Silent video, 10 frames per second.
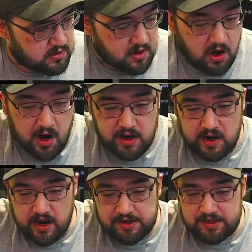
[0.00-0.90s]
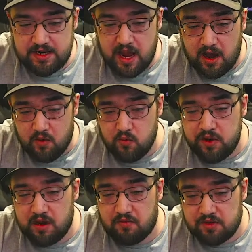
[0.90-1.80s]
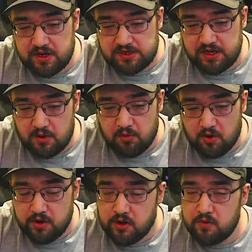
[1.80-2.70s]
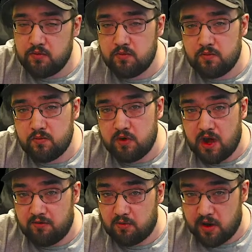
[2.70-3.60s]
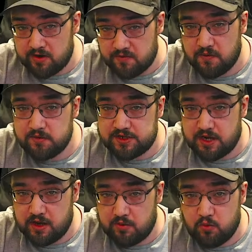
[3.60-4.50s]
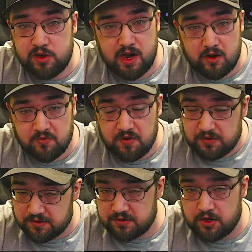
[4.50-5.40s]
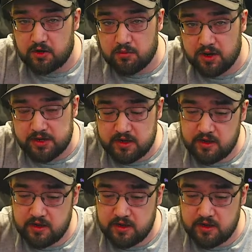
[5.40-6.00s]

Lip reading: All right, guys. Now we have our desktop audio. We have our microphone set up. We got our filters on our mic.